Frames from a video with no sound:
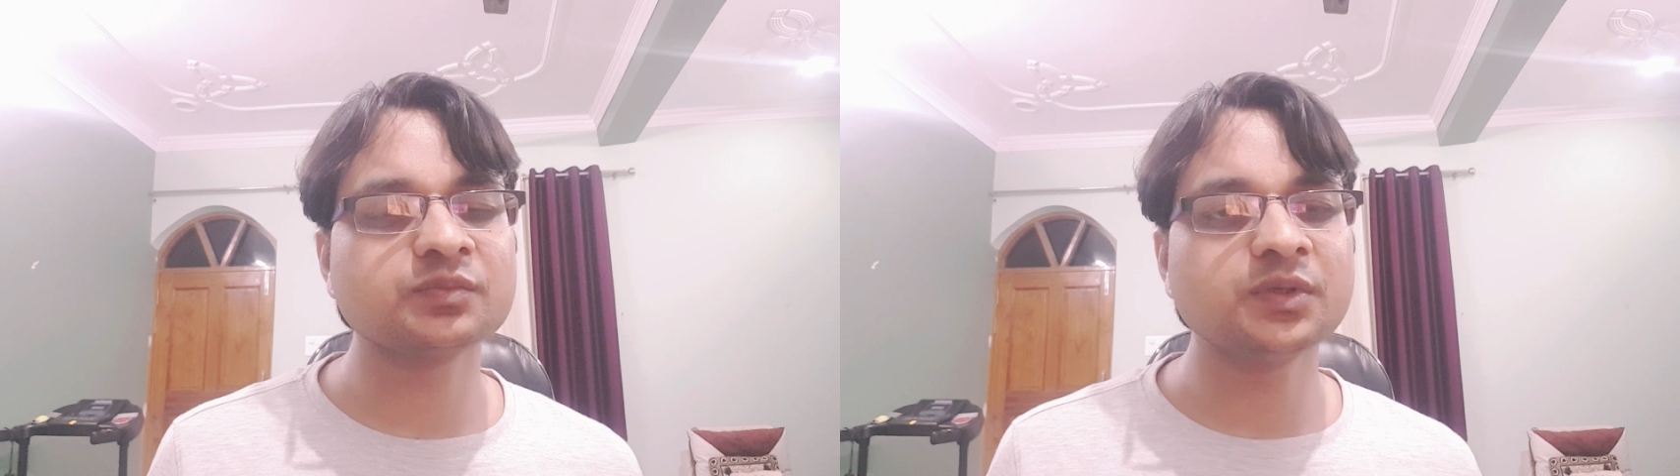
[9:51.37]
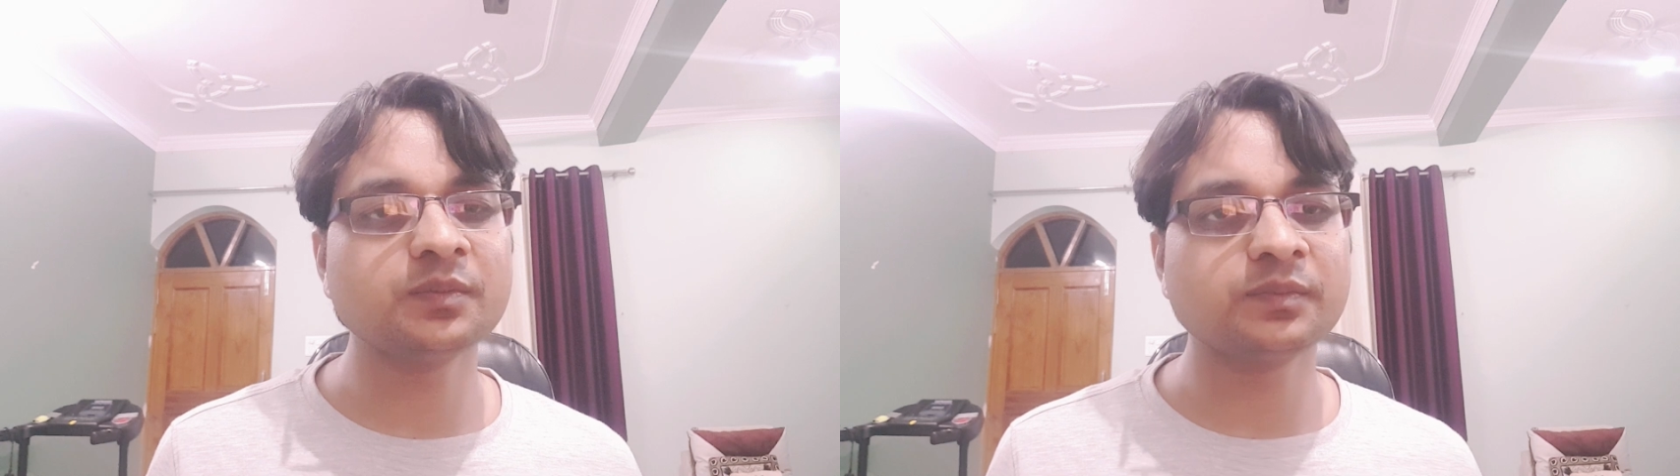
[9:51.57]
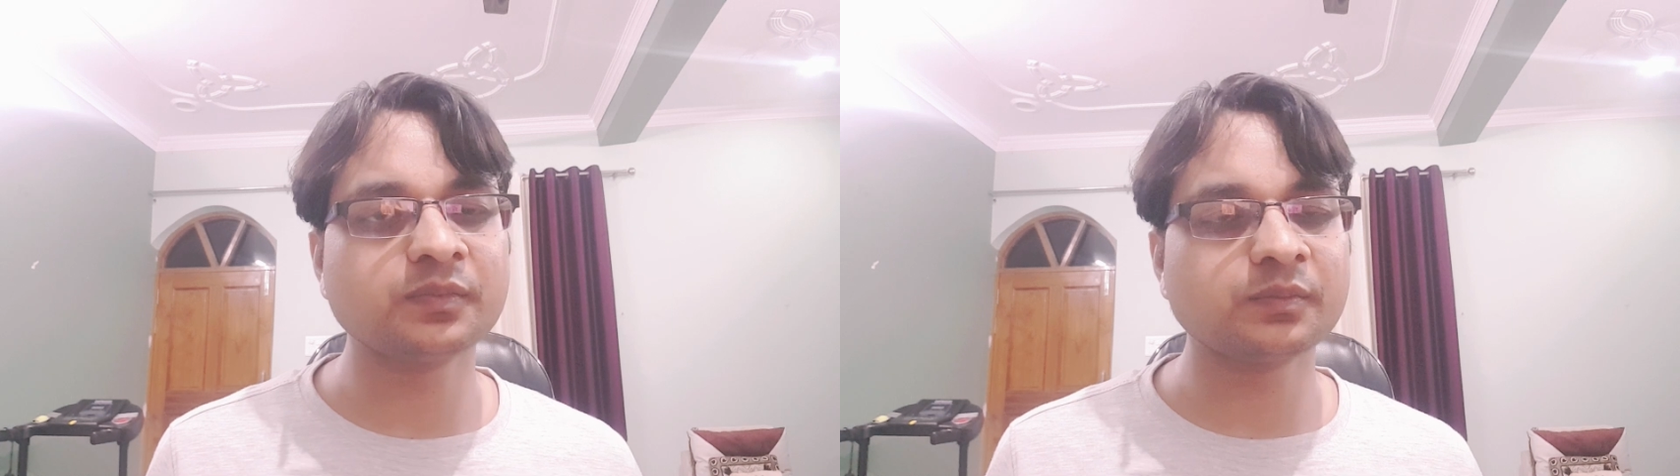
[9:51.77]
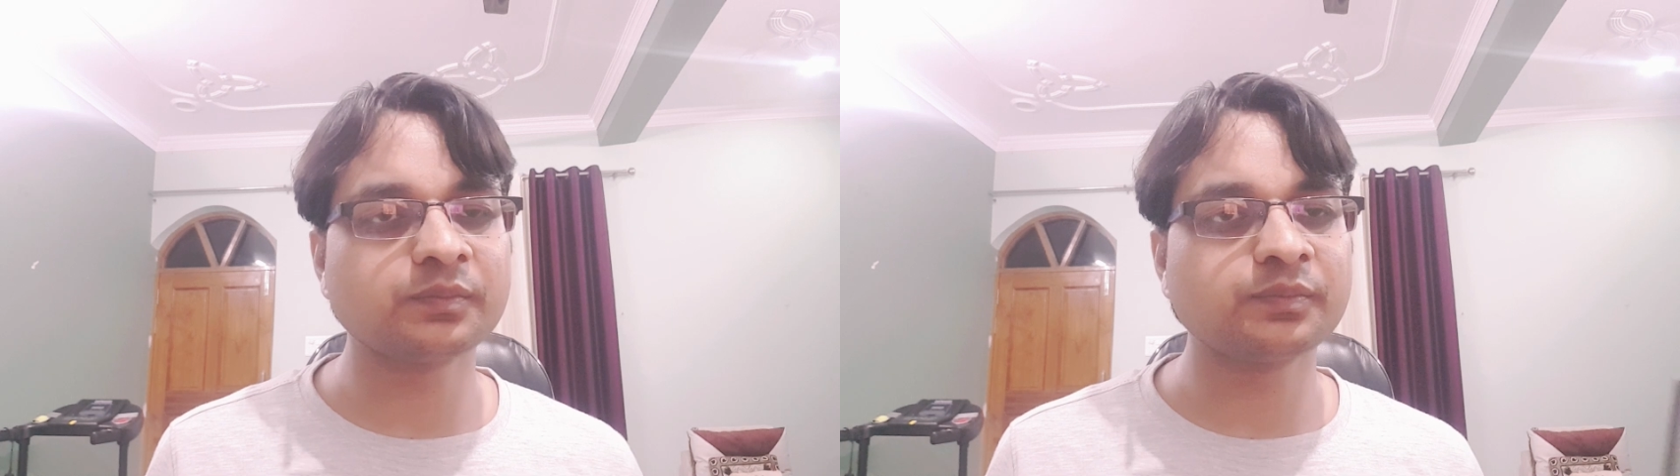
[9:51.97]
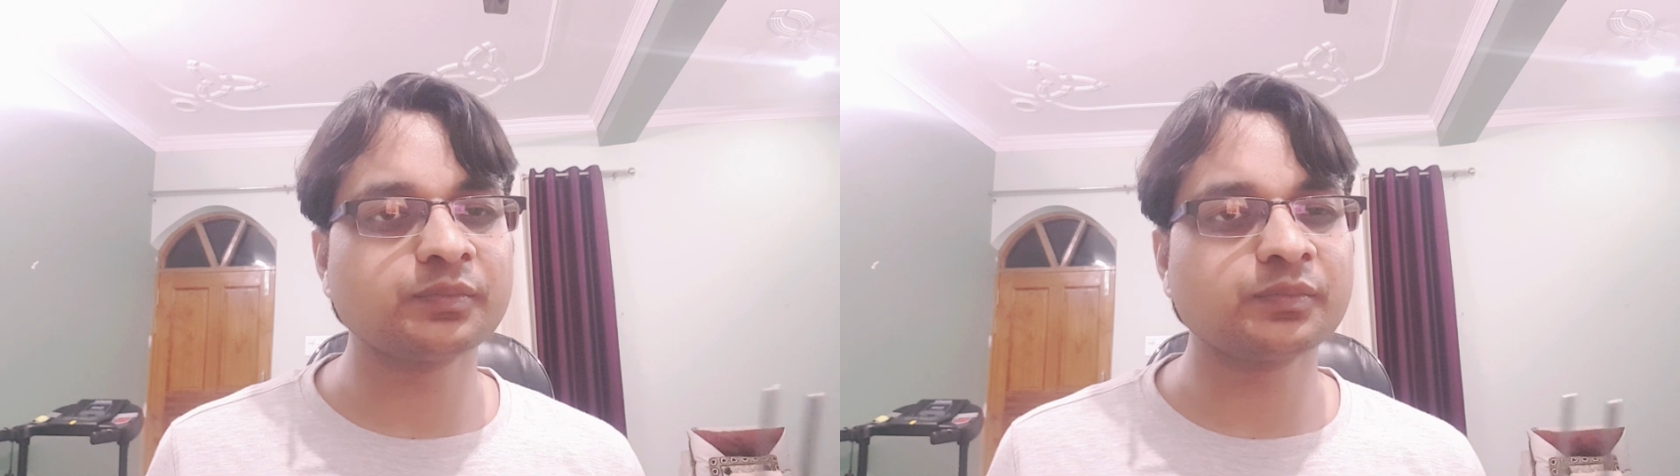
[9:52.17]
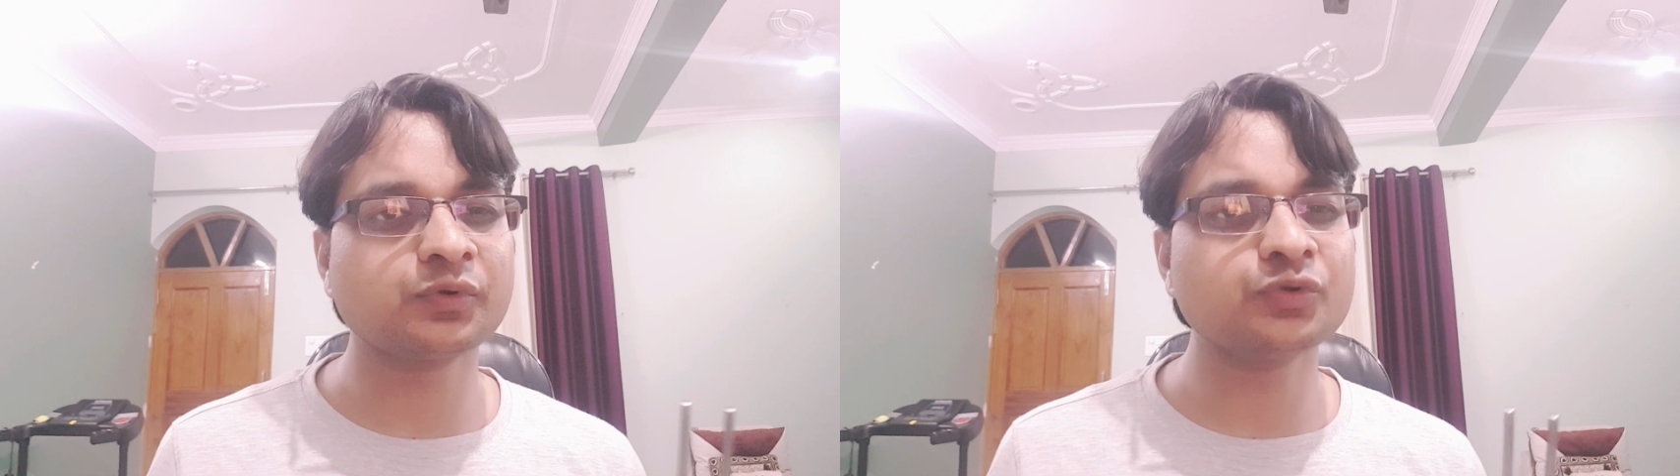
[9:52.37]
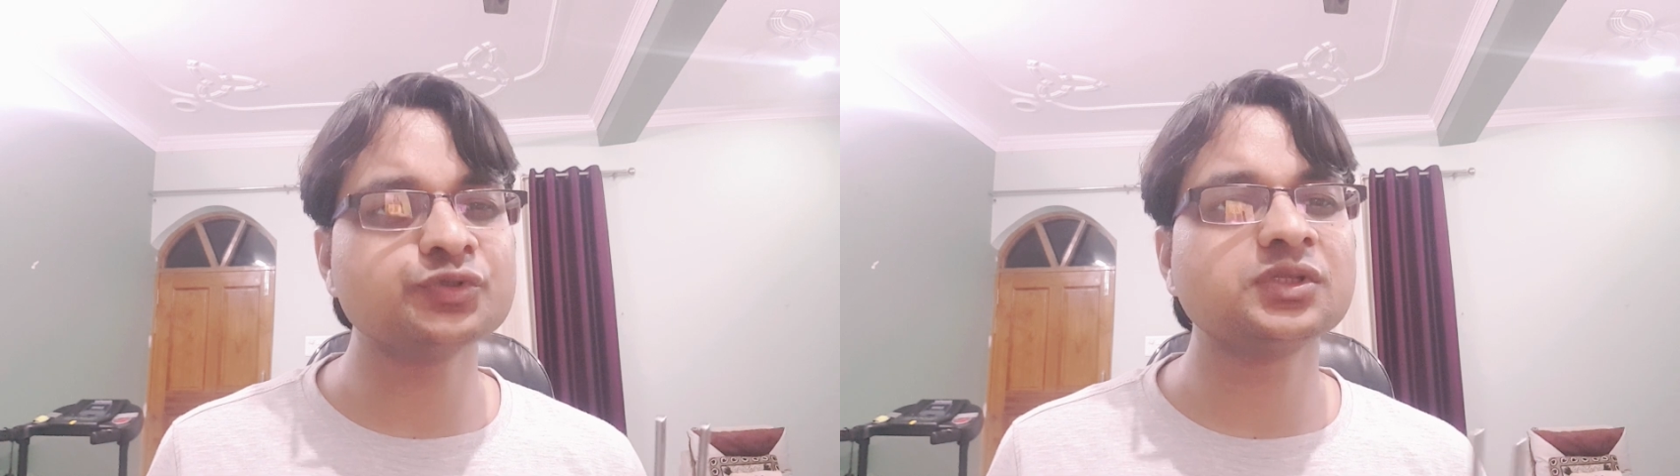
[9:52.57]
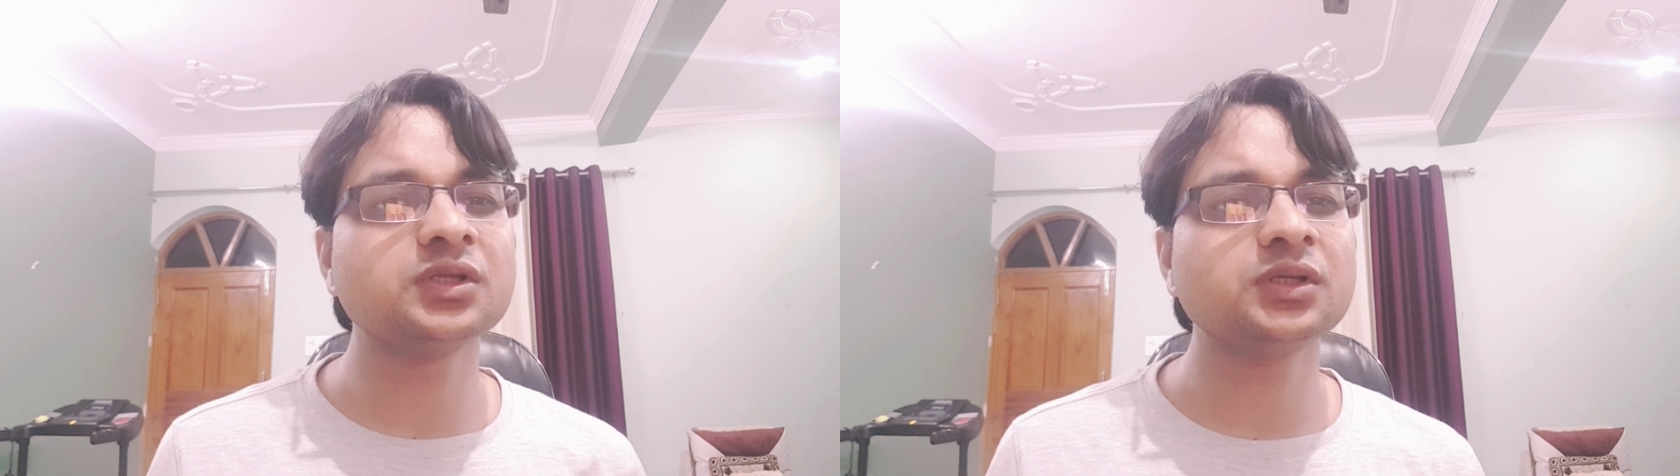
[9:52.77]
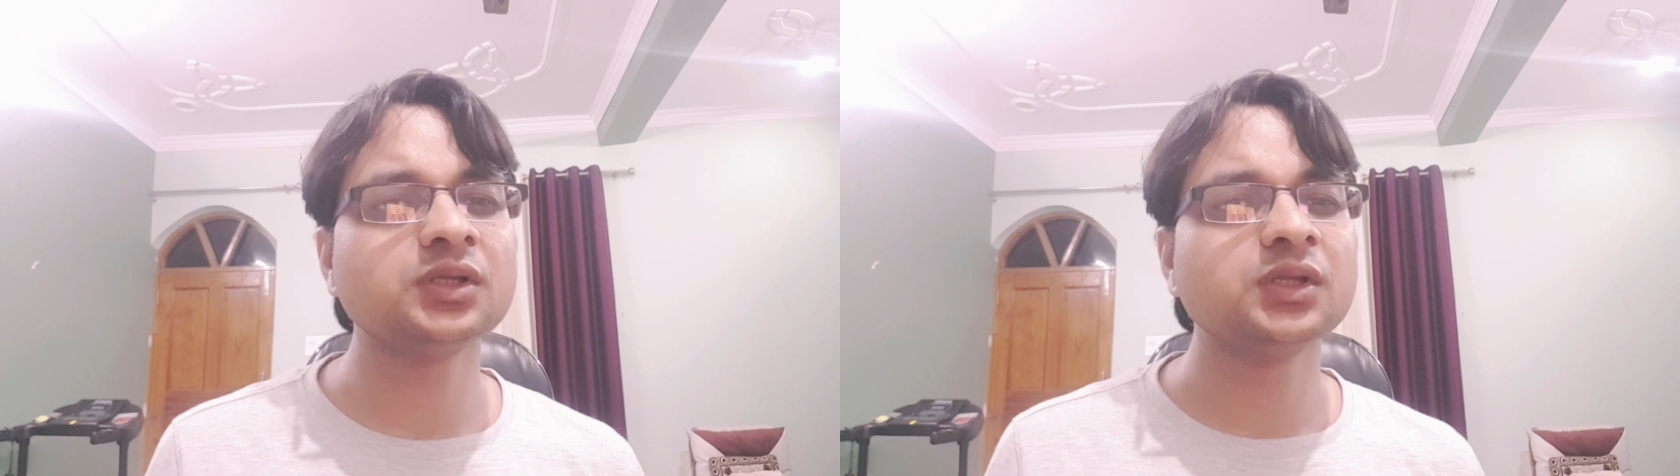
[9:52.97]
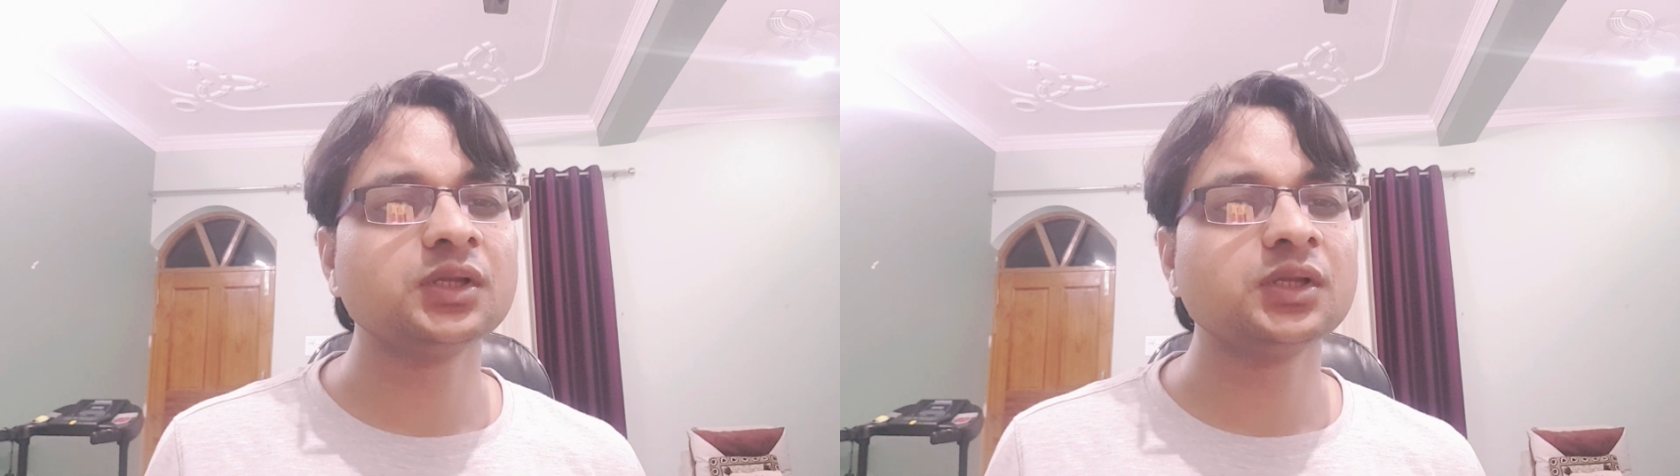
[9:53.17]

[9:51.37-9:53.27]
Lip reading: We close the